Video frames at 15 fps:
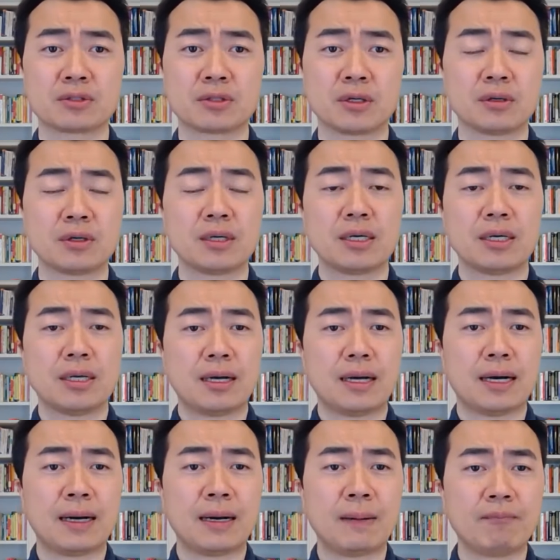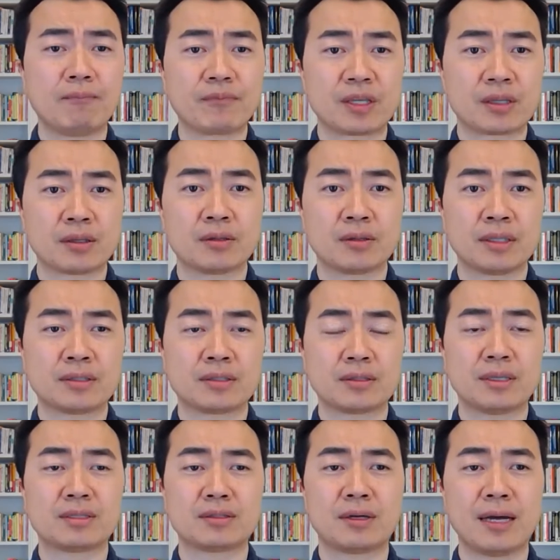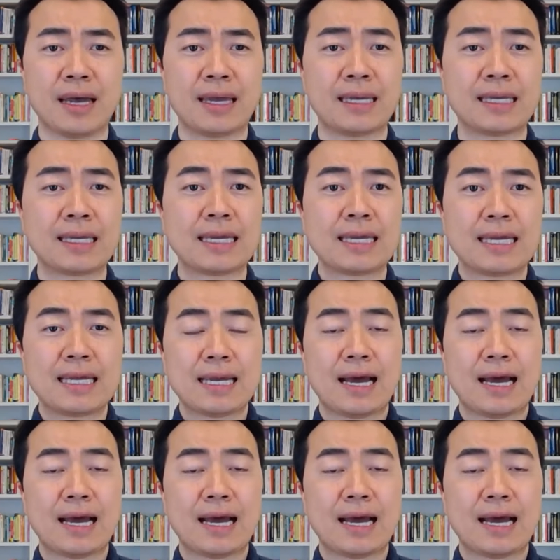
So, it's not a